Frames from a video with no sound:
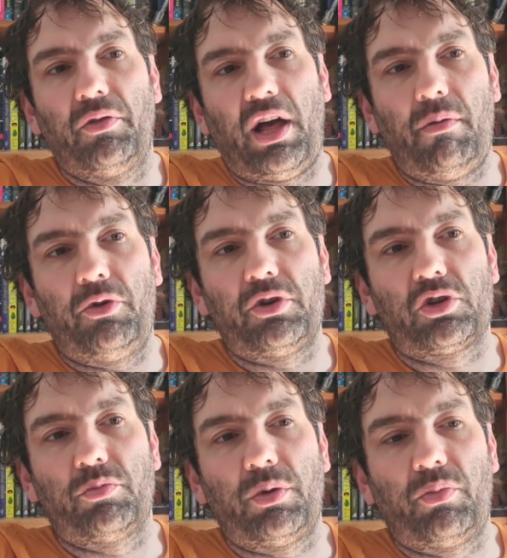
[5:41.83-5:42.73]
That money
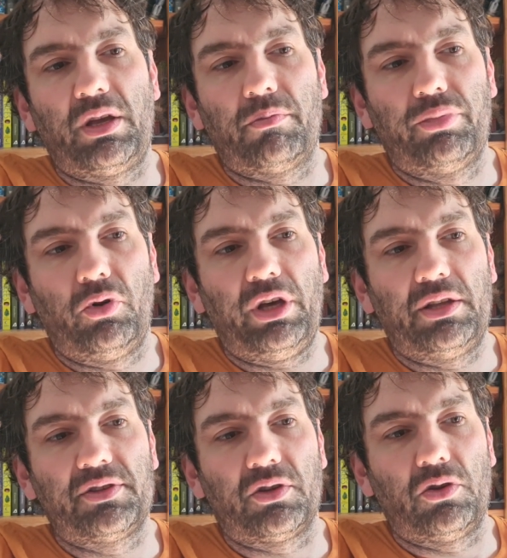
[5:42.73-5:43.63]
should be being put
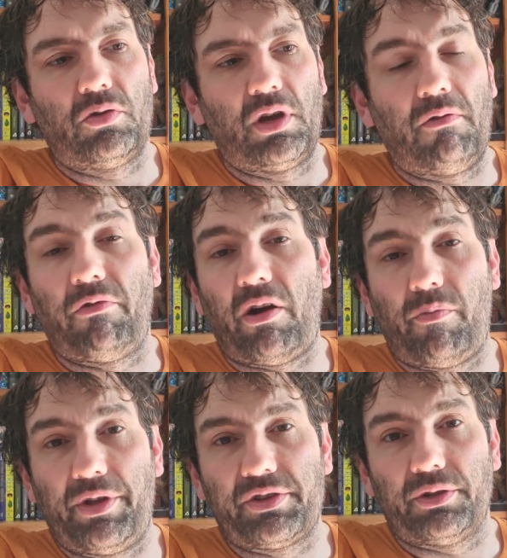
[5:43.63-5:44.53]
into
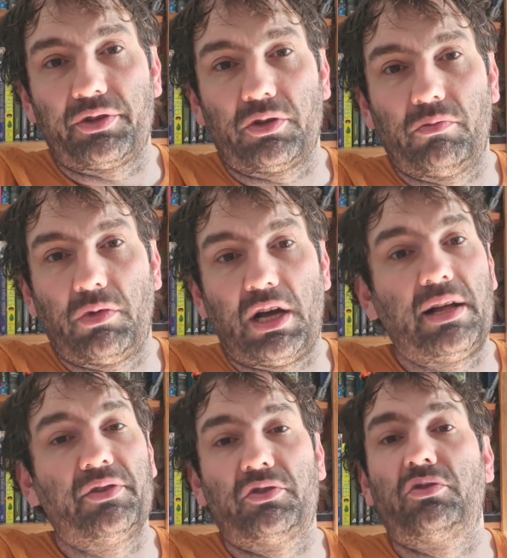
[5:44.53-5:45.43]
environmentalism
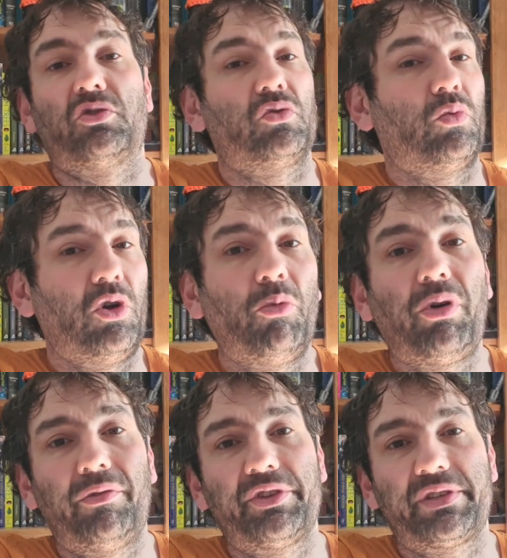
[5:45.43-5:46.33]
and to world
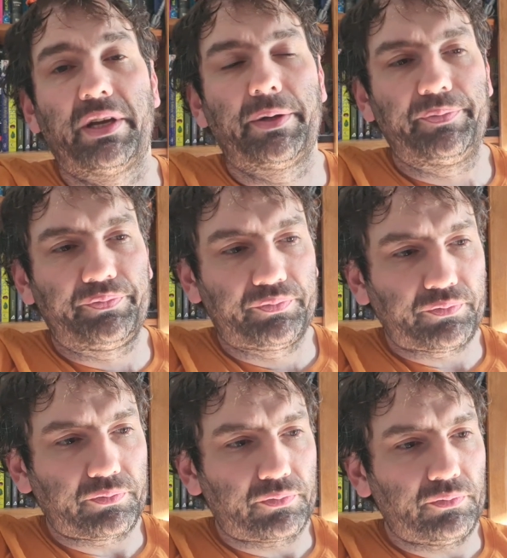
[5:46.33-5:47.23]
poverty.
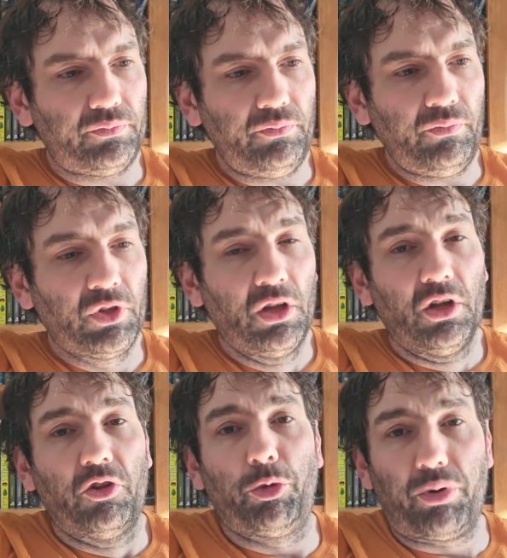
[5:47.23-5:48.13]

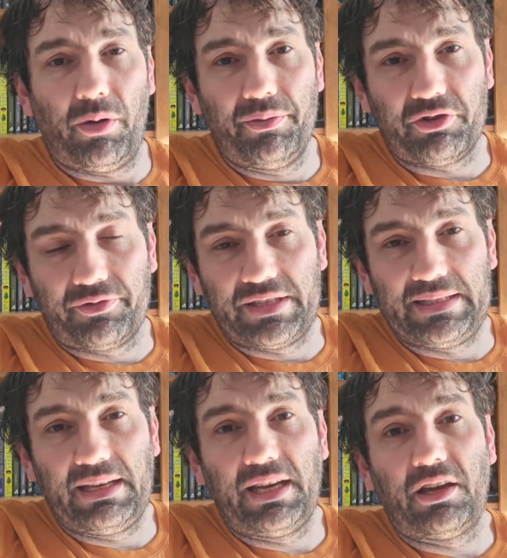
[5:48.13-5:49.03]
The problems of
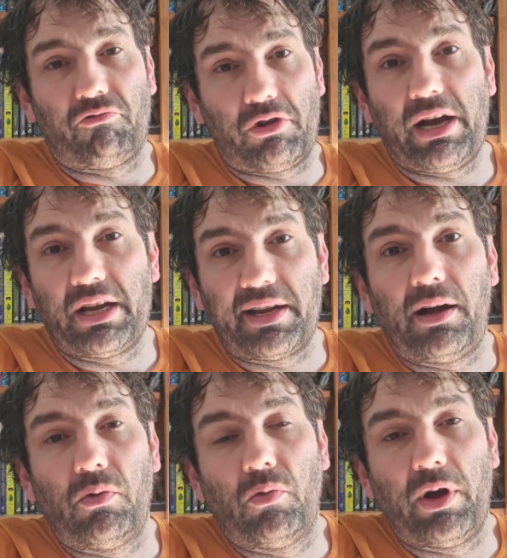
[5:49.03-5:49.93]
today, right
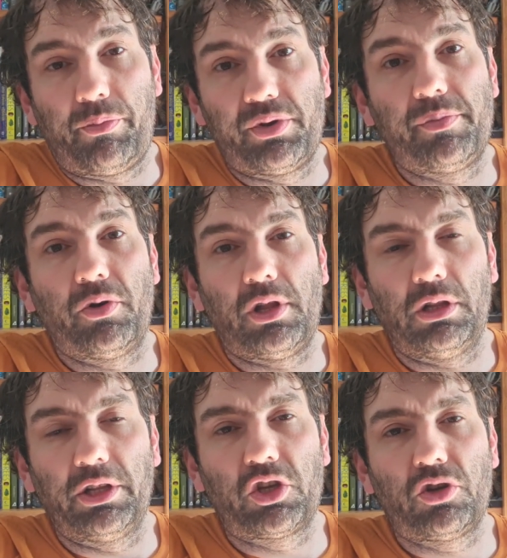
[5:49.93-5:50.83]
now, where people
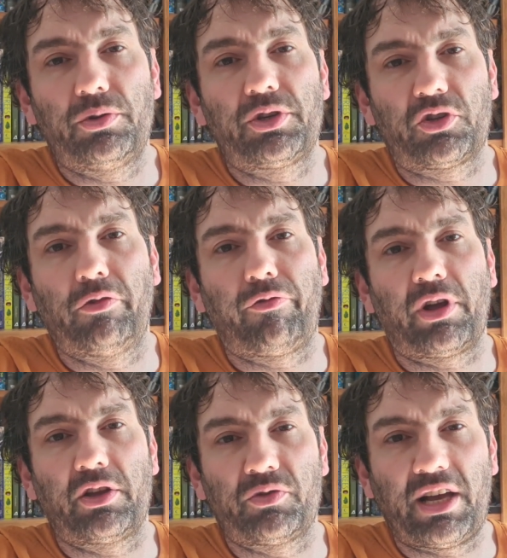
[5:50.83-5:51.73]
are literally
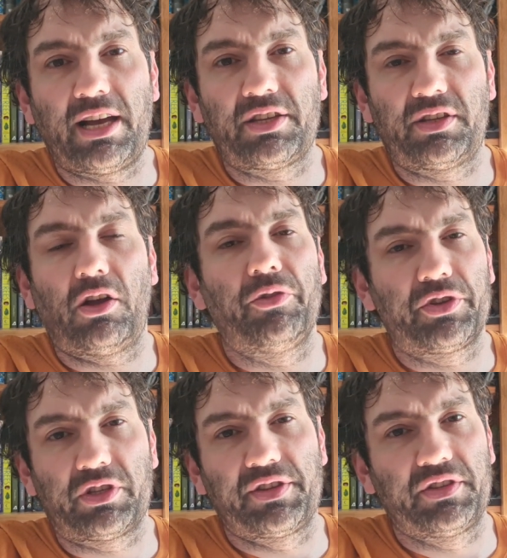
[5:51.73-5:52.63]
suffering as I sit on the
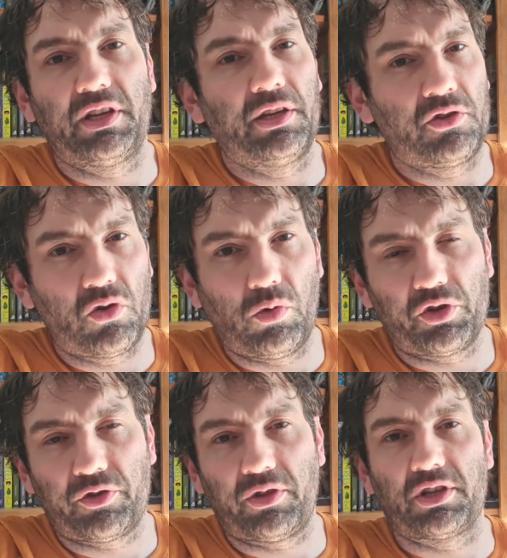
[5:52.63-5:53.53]
city and you
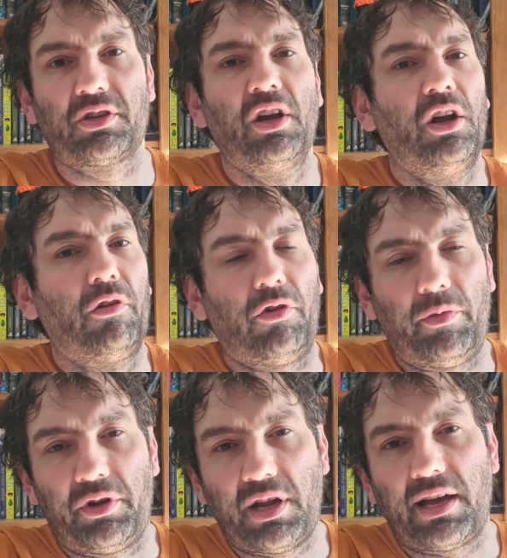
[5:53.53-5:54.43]
watch this from
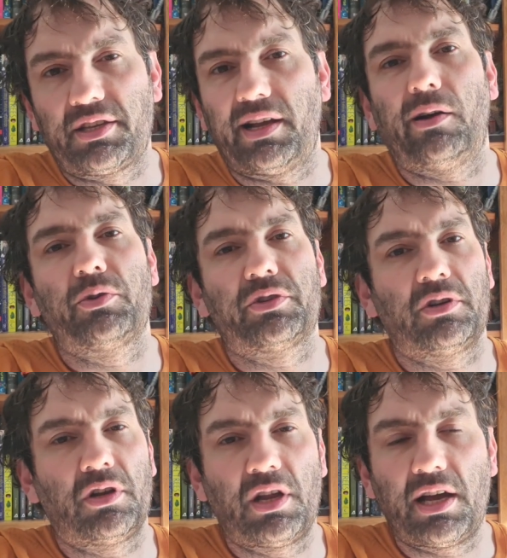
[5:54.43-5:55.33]
a nice house in
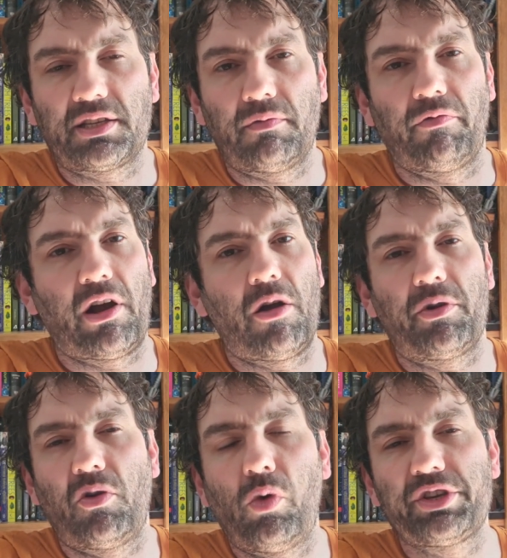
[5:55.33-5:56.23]
a nice
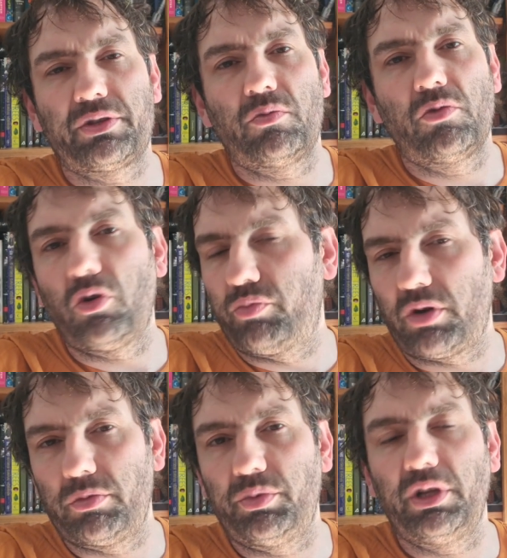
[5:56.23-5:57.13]
environment in a Western world,
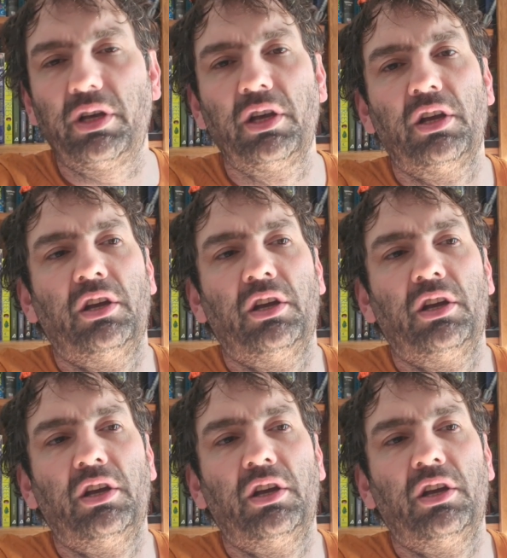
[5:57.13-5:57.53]
probably,